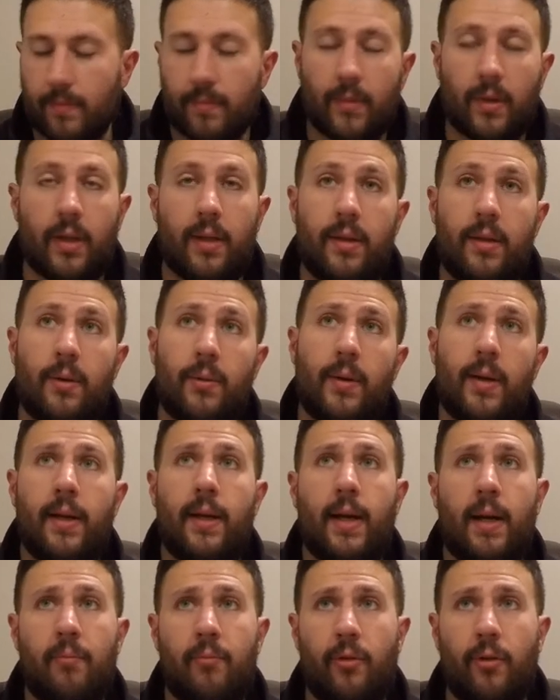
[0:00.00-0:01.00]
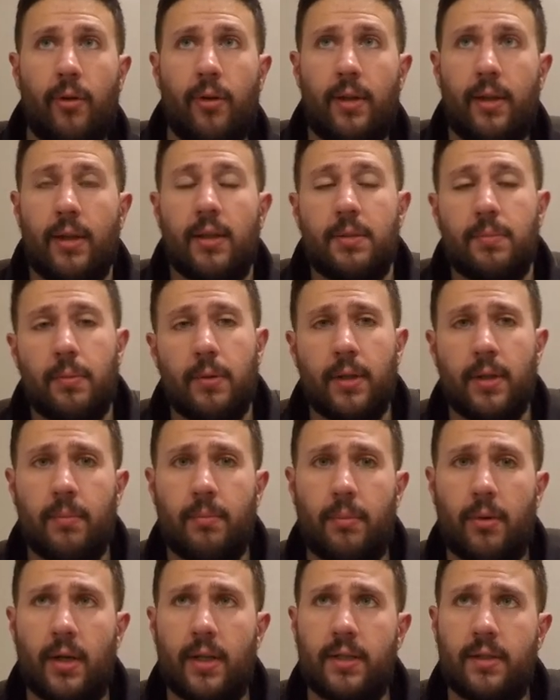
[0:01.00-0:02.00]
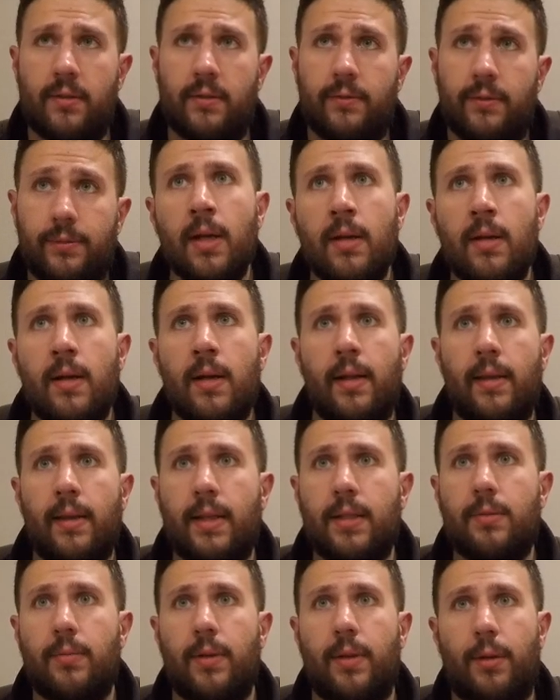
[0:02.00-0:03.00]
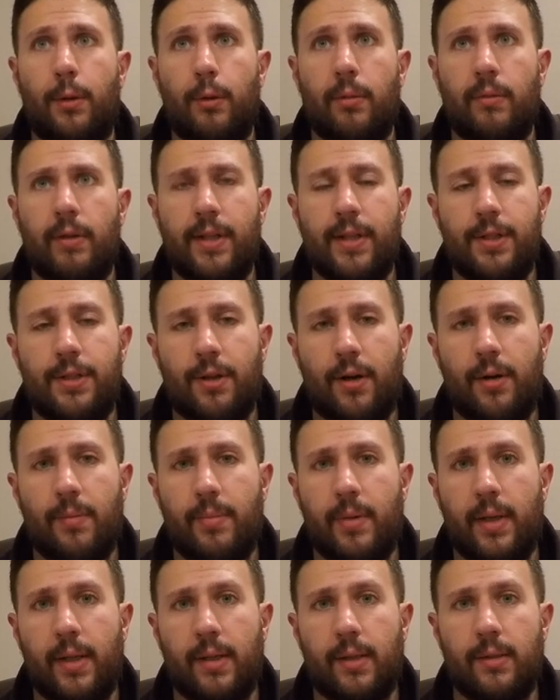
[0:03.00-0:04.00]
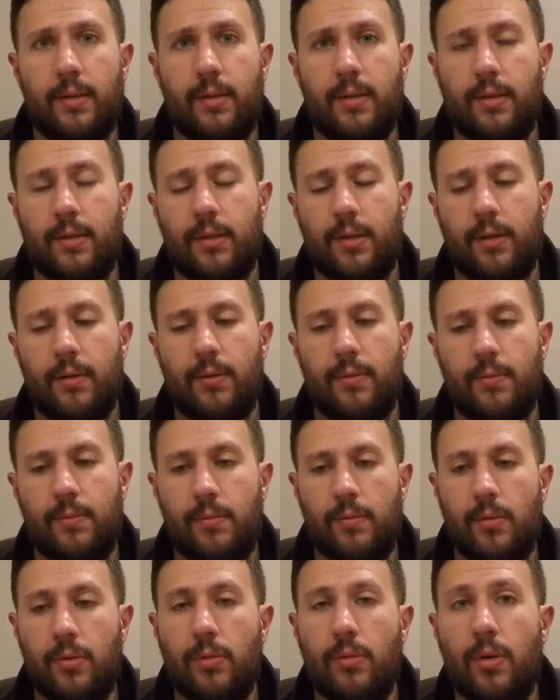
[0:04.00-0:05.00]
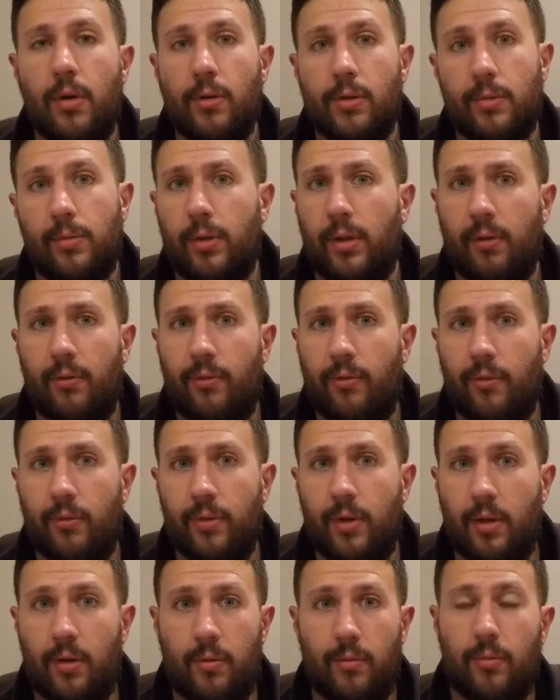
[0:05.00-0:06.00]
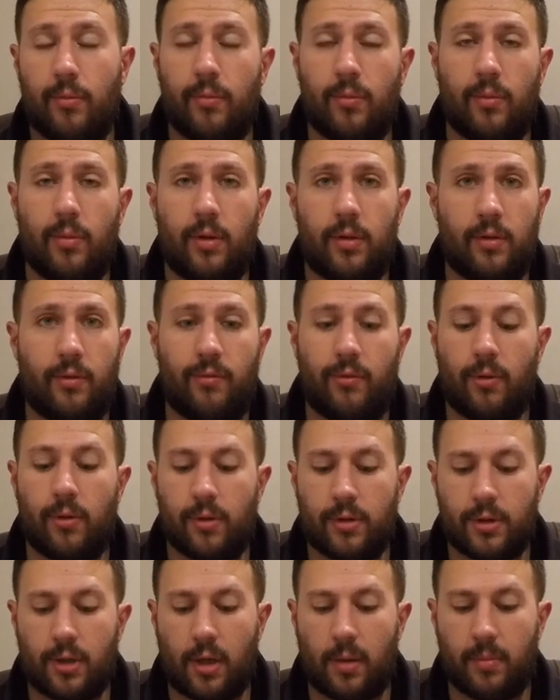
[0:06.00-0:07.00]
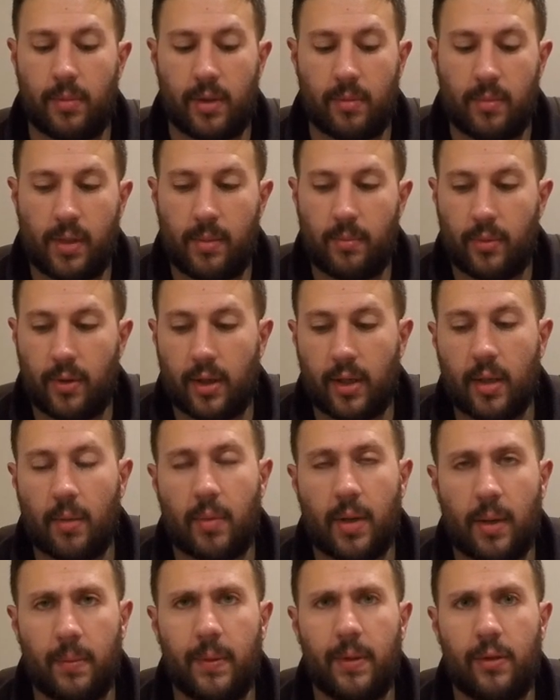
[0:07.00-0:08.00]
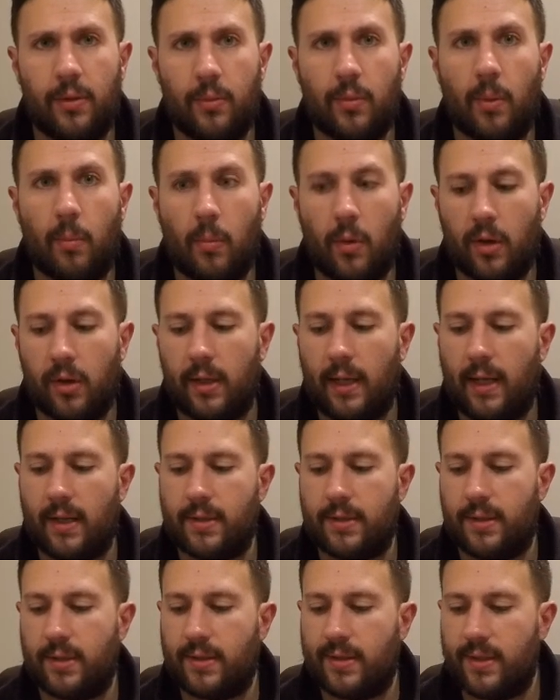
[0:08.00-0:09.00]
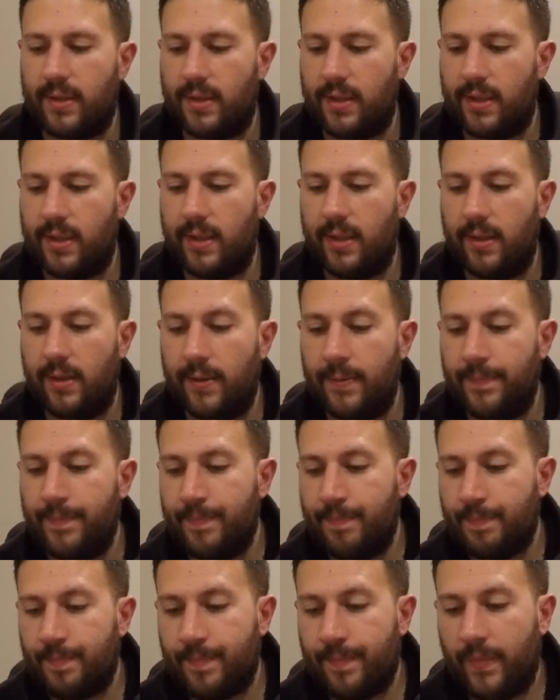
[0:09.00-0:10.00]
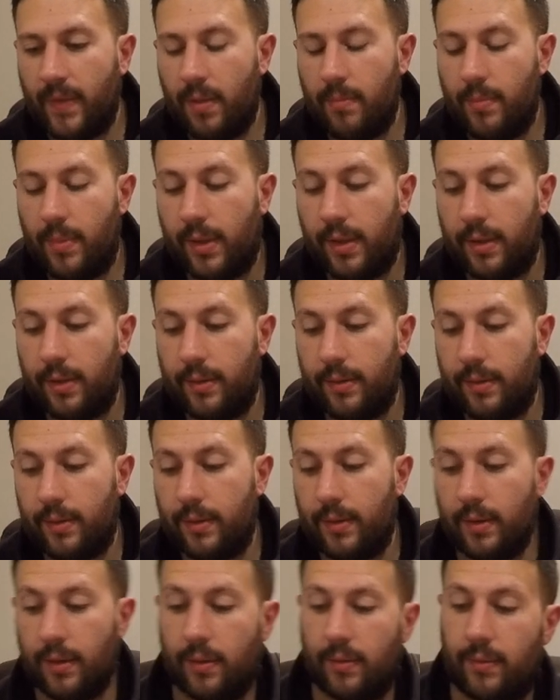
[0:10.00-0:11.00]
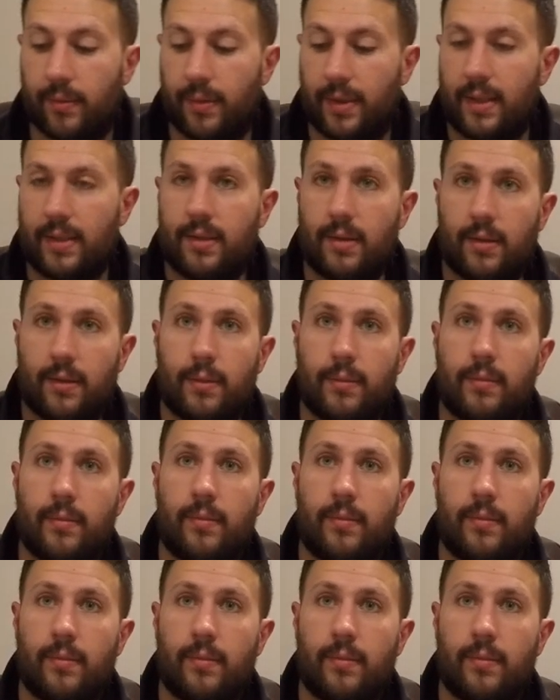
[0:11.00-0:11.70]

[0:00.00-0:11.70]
either way, Hap40, that's pretty impressive, and that's with 3 sharpenings. So who knows what what a 4th sharpening might bring. I'll probably do one more test just to see, but you know, that's a